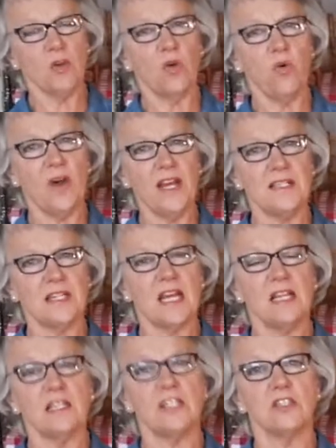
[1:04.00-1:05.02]
quite a
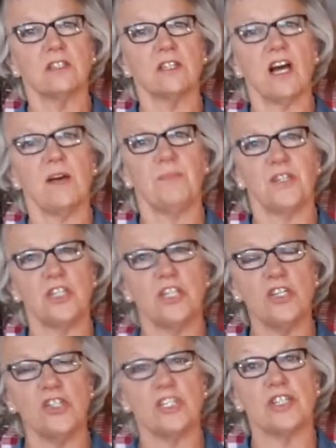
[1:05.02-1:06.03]
little
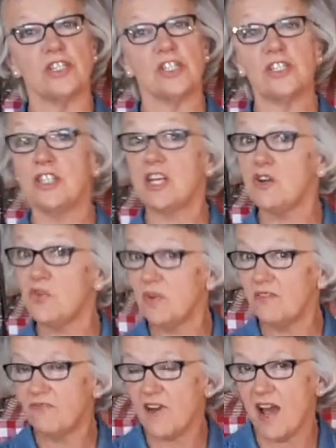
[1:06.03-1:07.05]
competition to see who
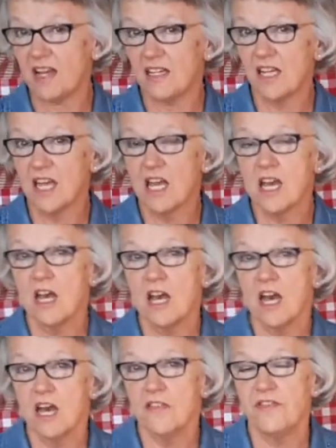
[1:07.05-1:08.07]
would find
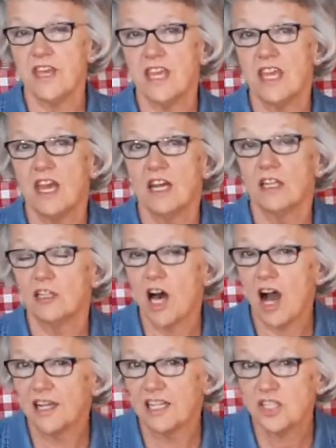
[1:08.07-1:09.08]
the
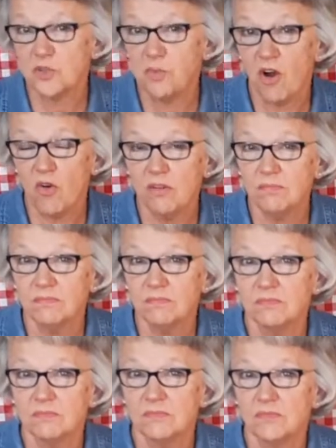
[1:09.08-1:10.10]
longest poem
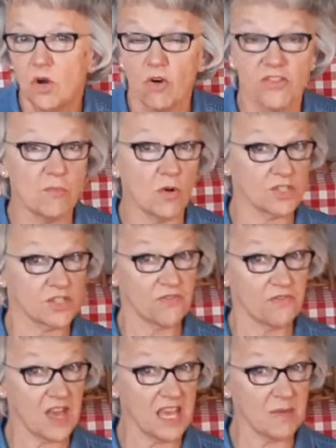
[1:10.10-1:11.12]
or the most
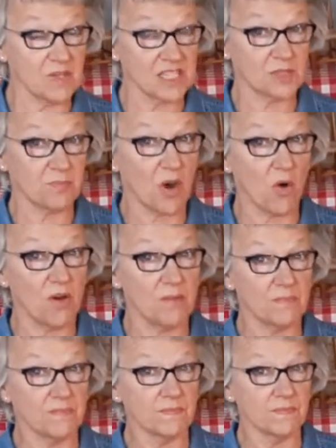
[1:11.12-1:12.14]
famous poem.
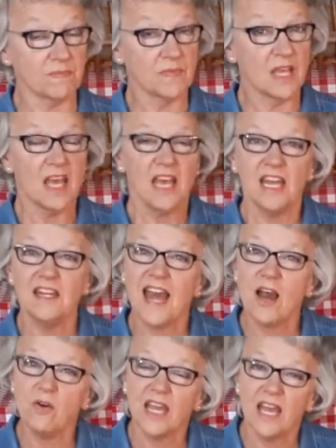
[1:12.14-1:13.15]
And
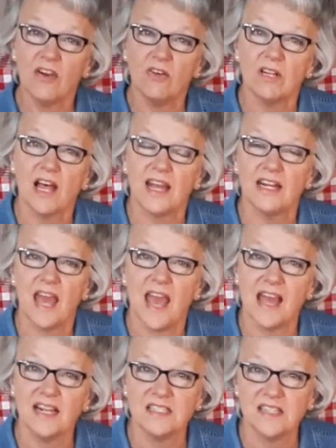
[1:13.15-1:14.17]
now Caroline
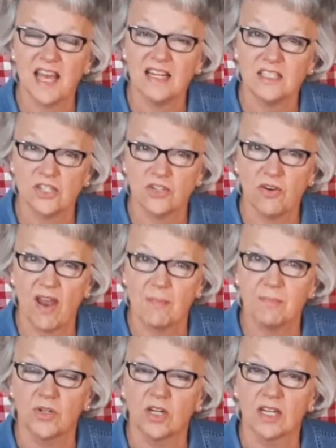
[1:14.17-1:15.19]
has that
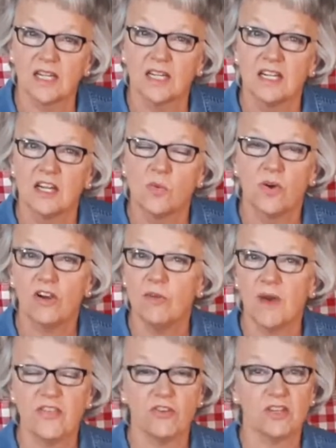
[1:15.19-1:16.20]
scrapbook where her
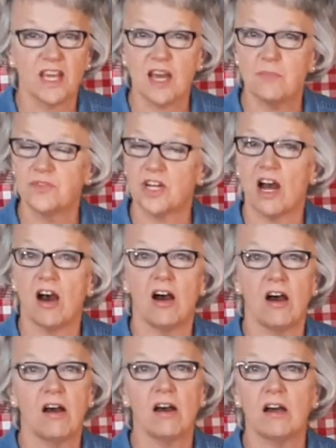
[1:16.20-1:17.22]
mother kept
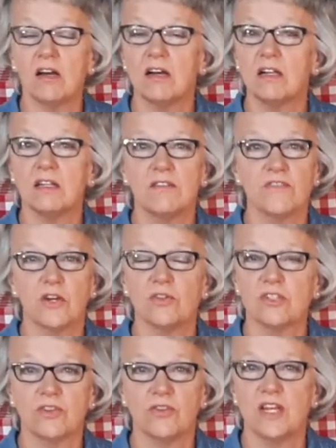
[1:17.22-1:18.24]
all of
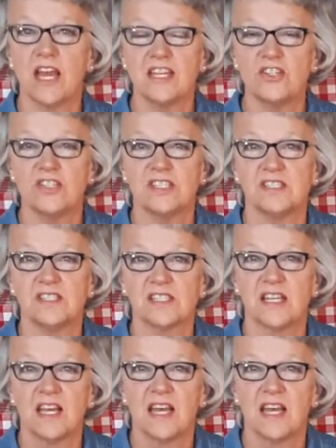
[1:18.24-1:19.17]
those creations,